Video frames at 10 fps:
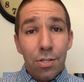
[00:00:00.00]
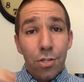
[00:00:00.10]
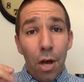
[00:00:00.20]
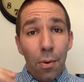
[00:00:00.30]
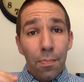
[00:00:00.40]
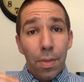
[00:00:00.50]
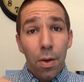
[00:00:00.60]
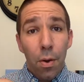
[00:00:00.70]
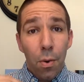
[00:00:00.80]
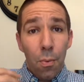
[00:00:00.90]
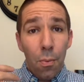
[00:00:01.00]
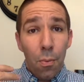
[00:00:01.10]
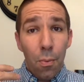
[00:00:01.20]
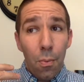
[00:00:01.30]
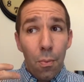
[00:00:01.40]
So
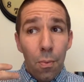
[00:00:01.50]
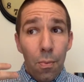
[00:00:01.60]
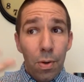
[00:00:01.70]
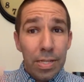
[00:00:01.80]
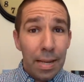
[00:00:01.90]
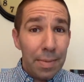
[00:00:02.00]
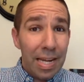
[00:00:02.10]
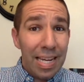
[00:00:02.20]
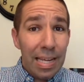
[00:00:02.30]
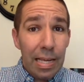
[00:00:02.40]
what does that mean?